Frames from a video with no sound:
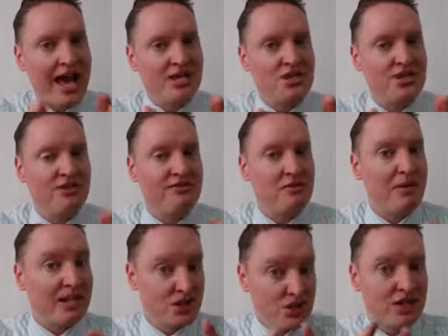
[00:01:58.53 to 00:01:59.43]
adjectives
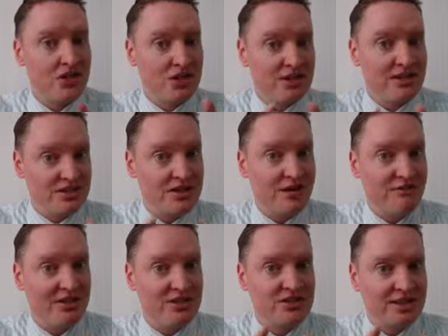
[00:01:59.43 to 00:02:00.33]
by changing the
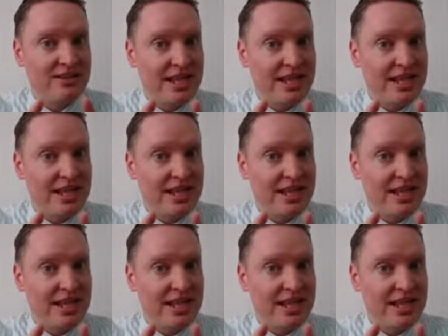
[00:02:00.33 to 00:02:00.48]
suffix at